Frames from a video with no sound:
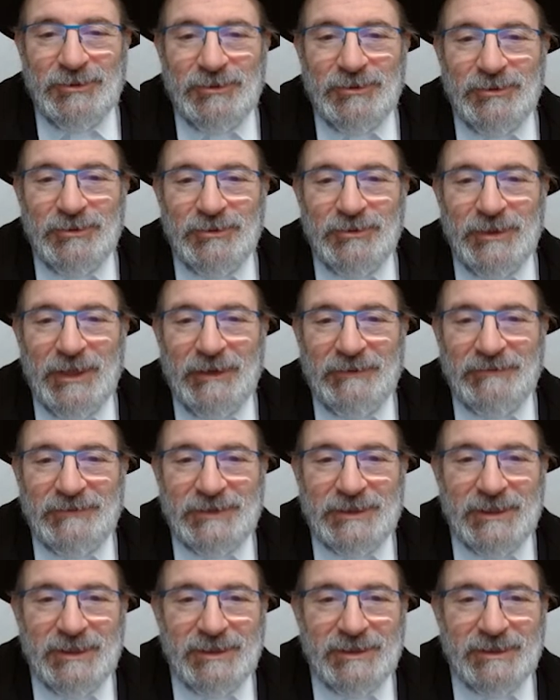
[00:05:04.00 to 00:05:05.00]
to
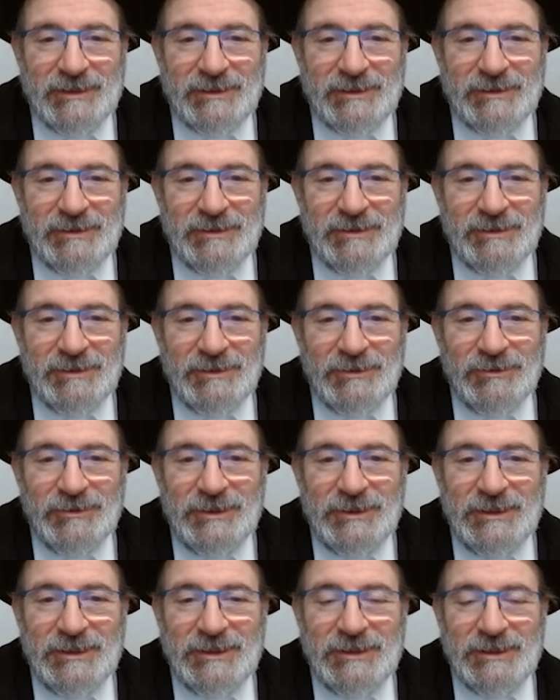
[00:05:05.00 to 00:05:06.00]
f6, to
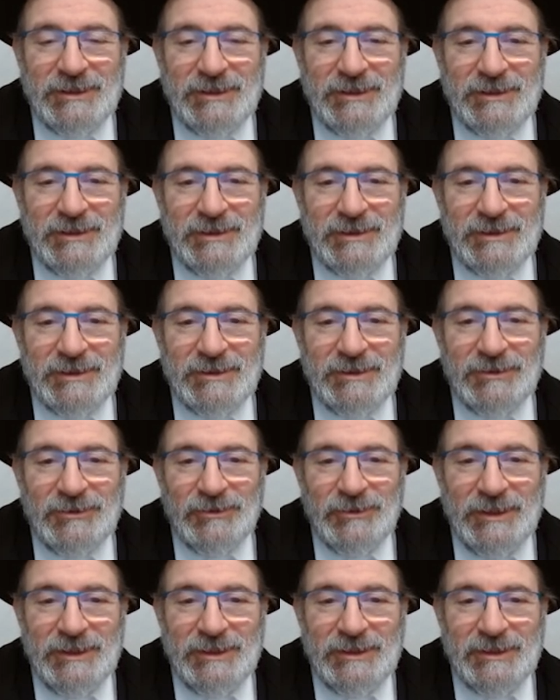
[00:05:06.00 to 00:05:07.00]
d6, to
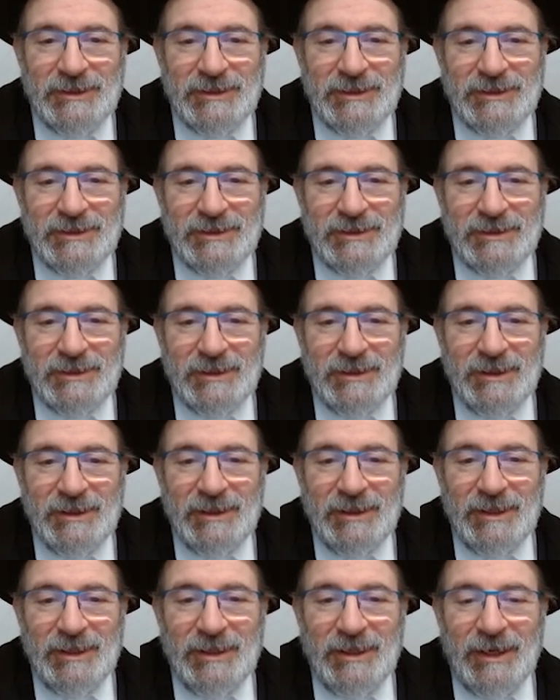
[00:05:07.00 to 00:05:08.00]
e6,
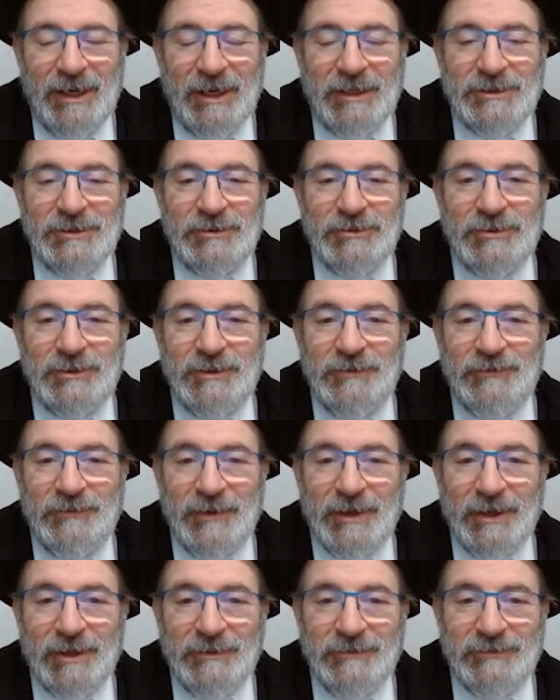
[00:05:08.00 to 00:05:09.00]
and to
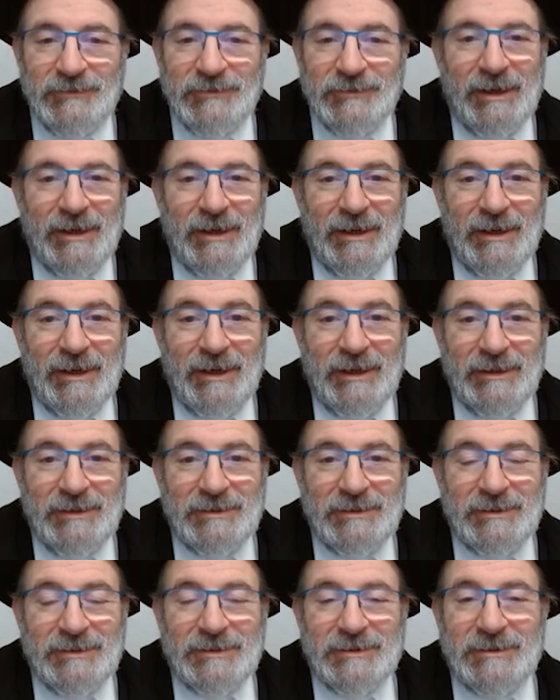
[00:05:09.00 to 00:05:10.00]
e5,
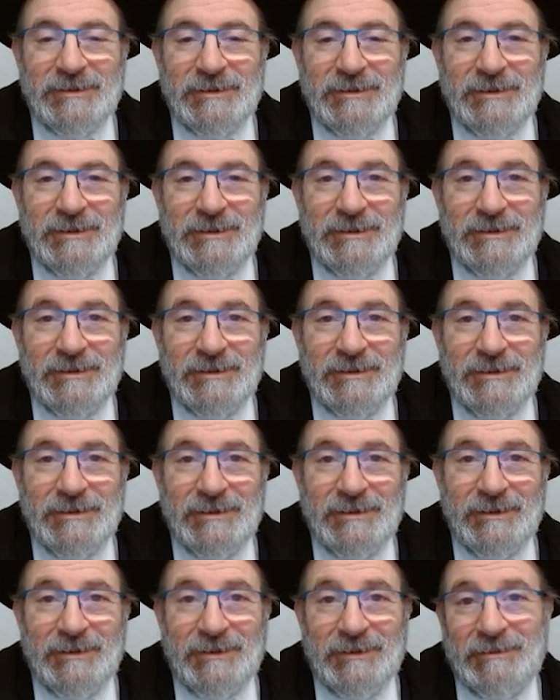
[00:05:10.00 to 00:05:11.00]
and
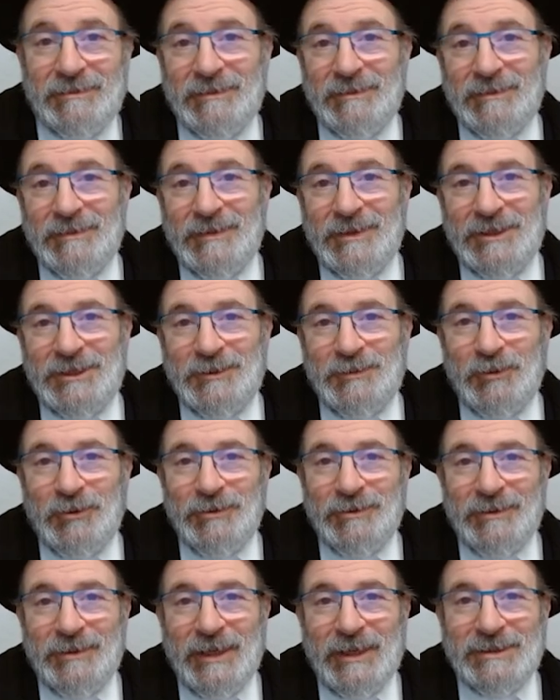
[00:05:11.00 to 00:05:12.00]
this
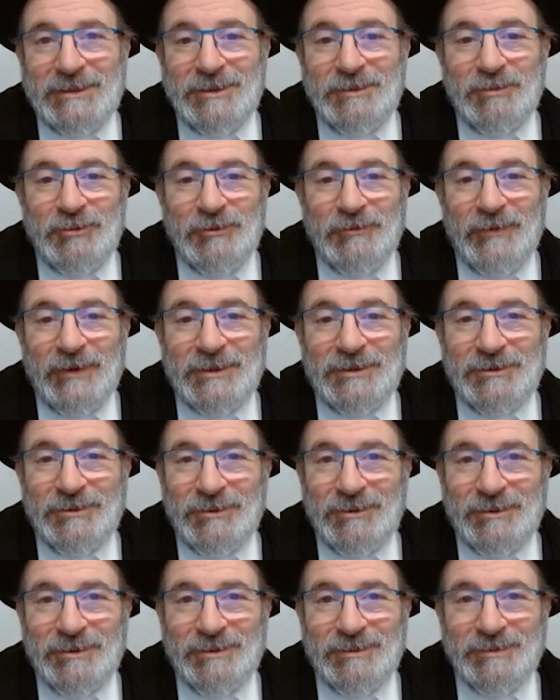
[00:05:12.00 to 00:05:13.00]
pawn doesn't move at all.